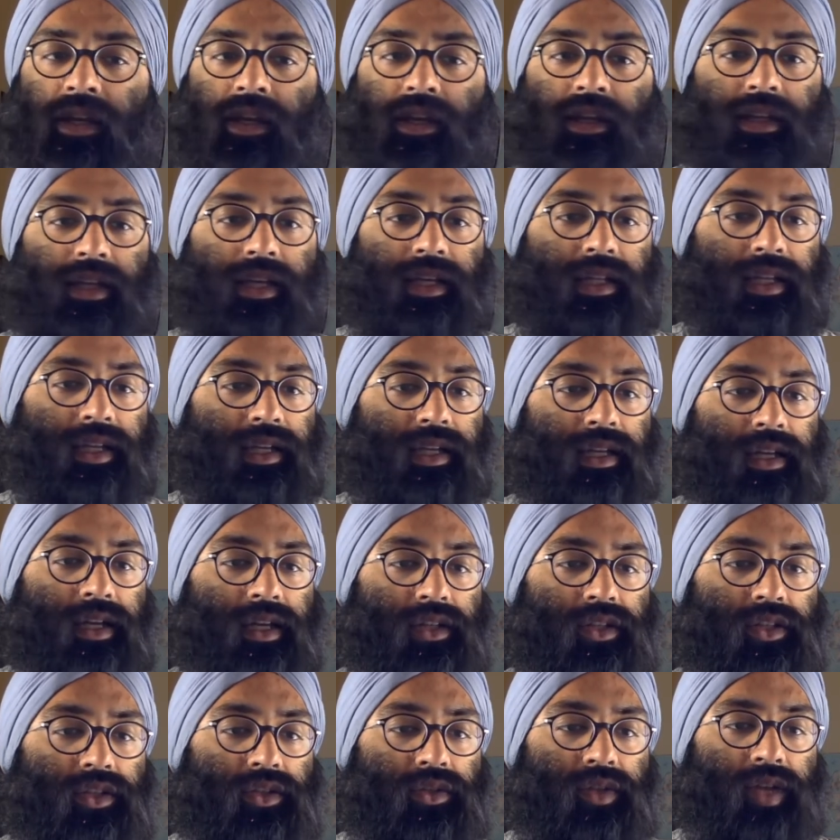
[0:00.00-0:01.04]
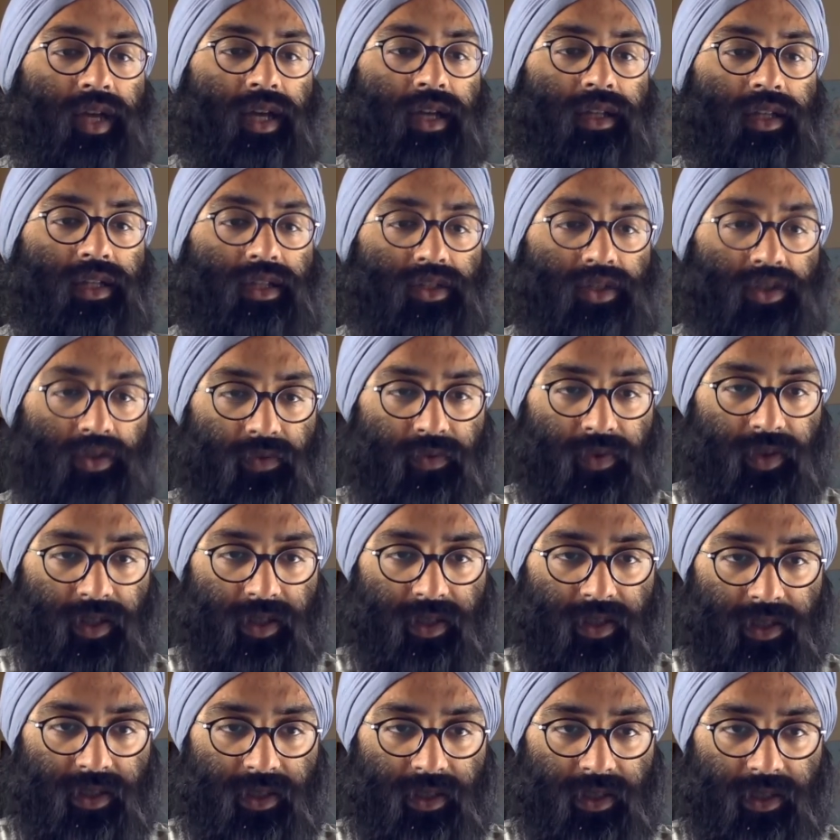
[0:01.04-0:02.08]
They elect not to do that. Let's go for the
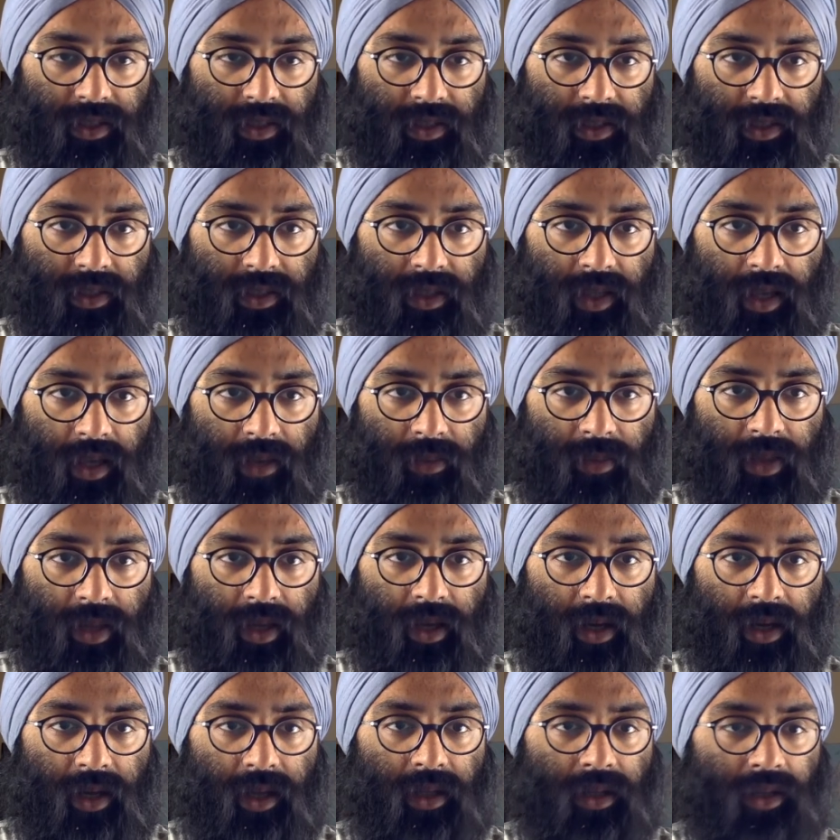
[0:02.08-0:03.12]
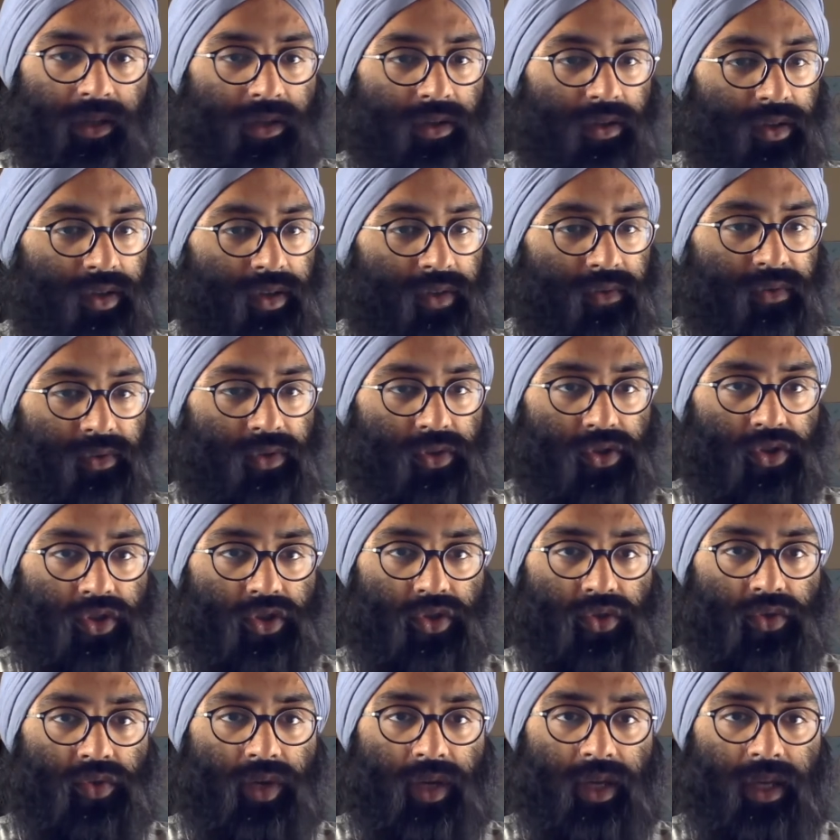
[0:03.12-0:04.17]
same line, looking for
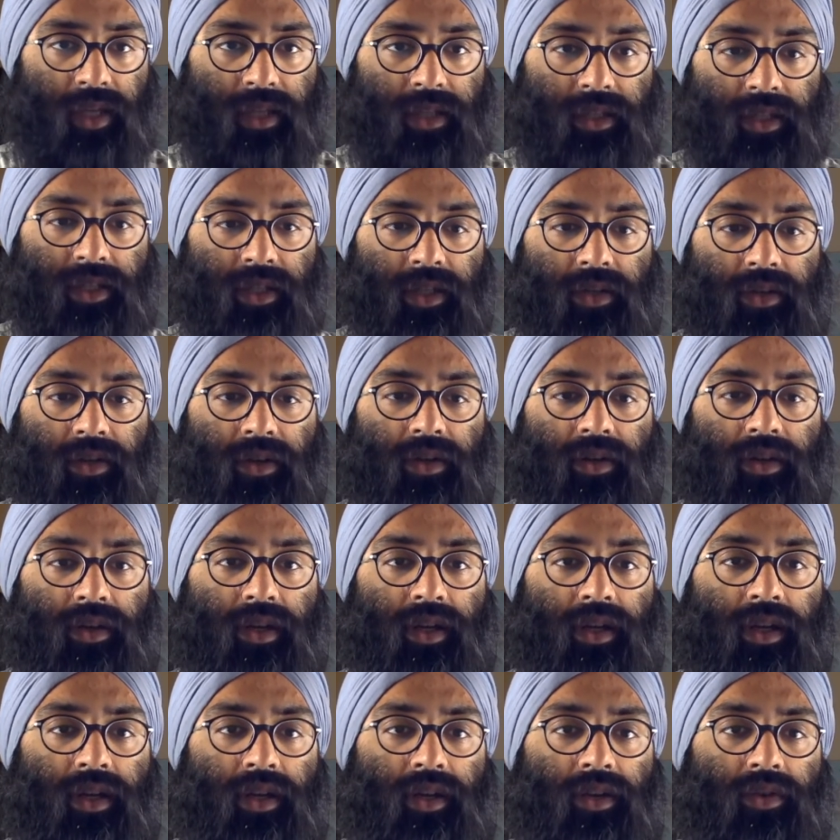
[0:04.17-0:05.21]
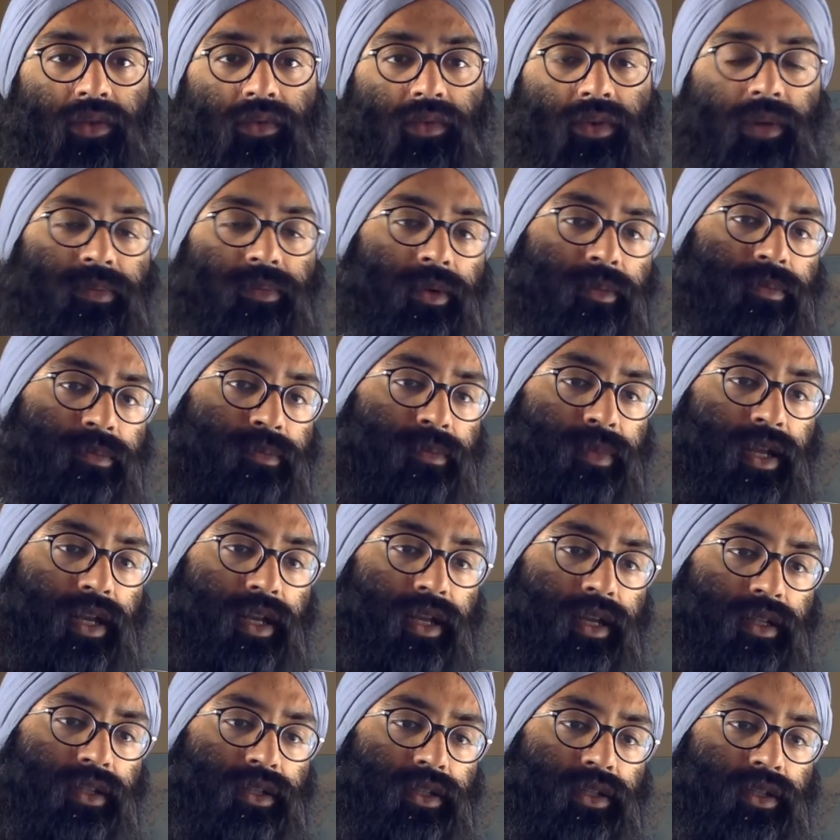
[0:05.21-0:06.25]
trades here. We're up a
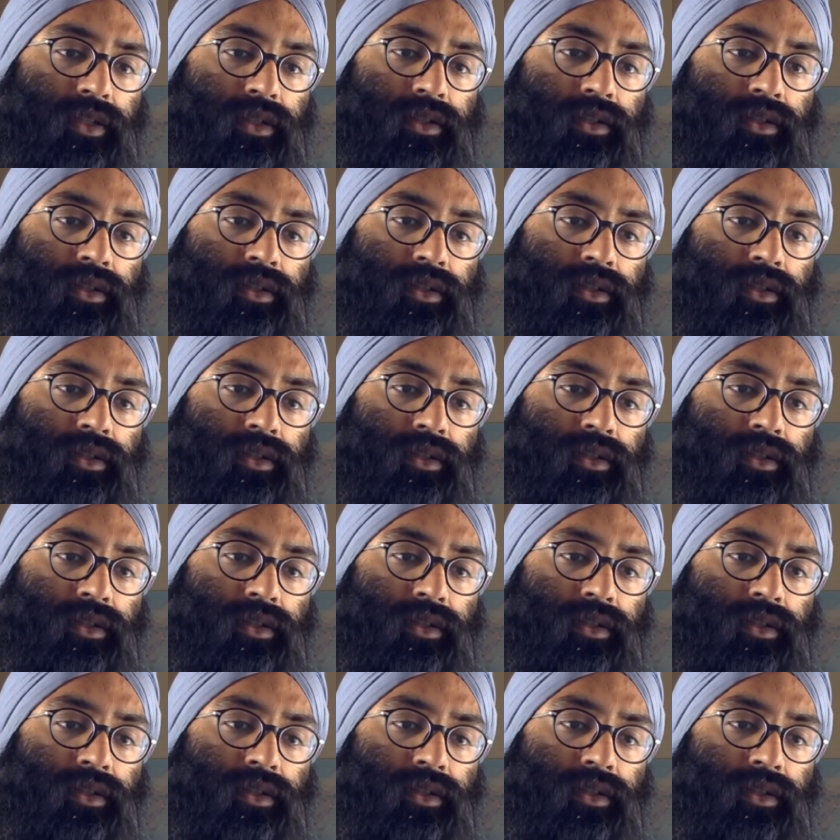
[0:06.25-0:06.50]
minute.